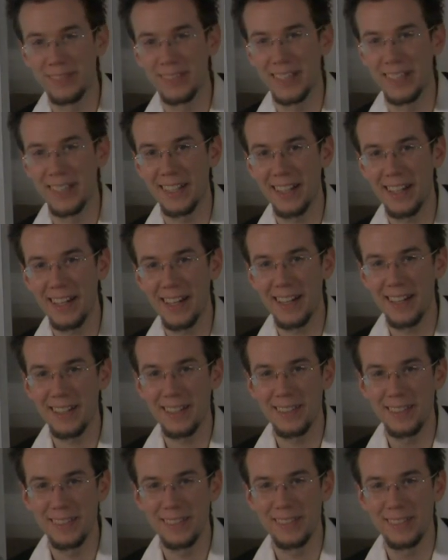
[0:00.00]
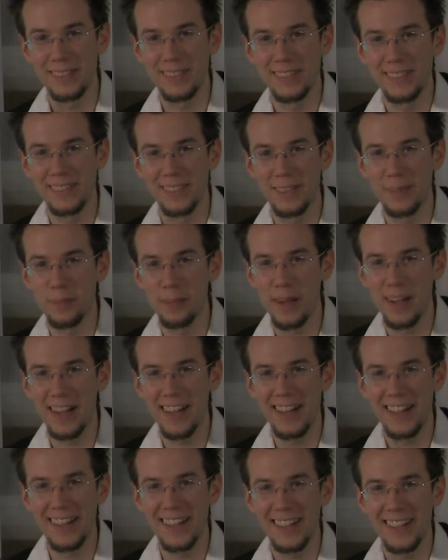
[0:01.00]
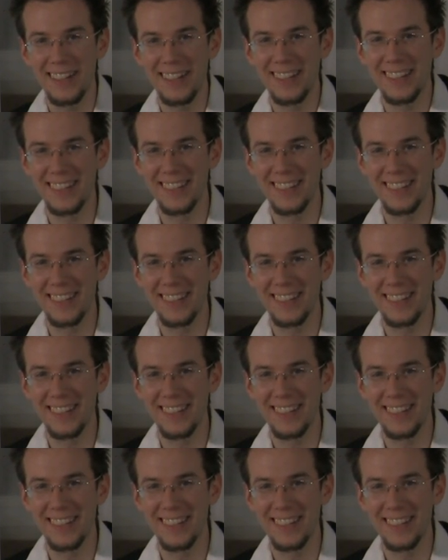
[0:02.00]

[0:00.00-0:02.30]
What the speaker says: Take care. Bye.